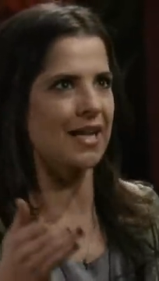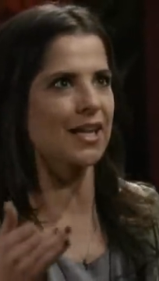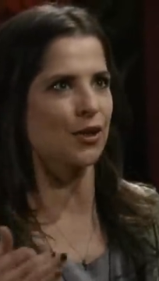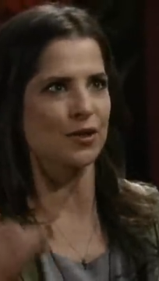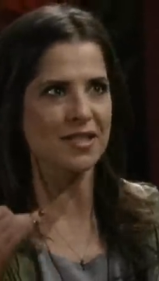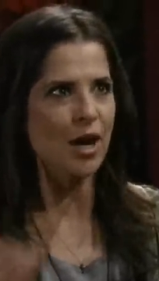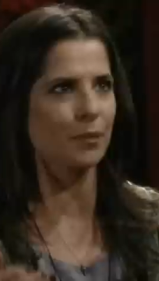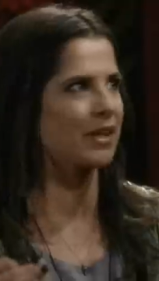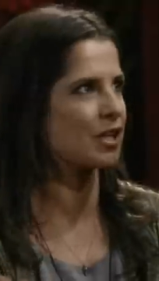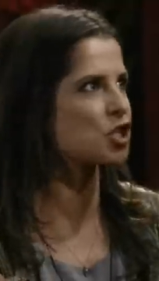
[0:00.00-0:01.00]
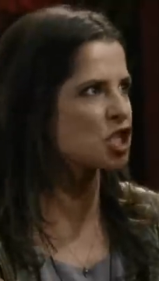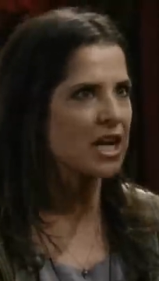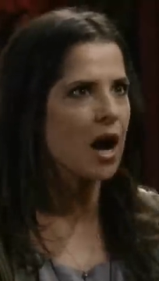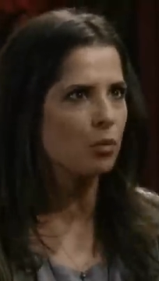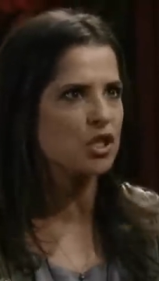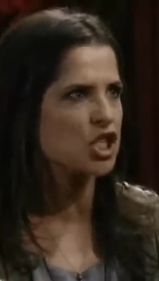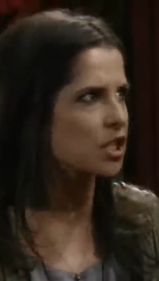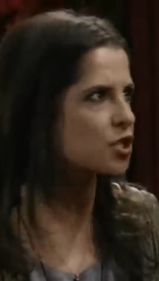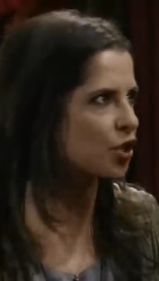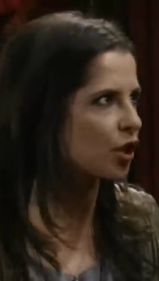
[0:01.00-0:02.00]
here and tell me that she got what she
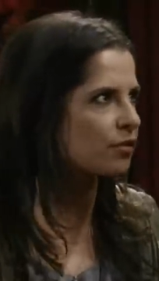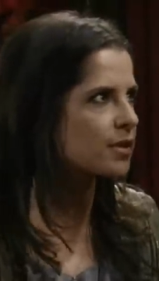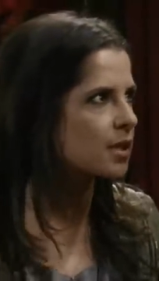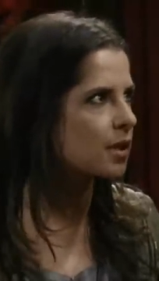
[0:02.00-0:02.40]
deserved?